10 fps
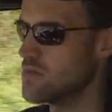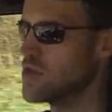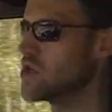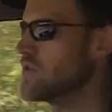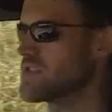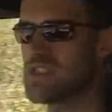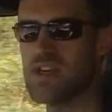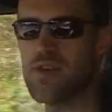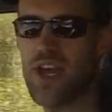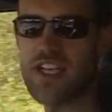moves
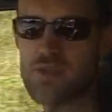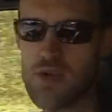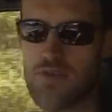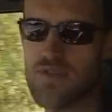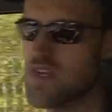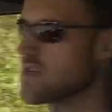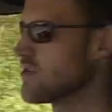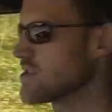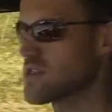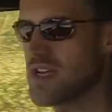when I swerve the
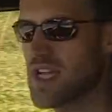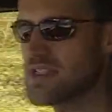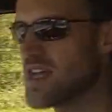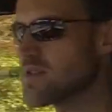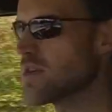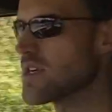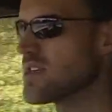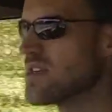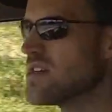vehicle, so I guess that's working.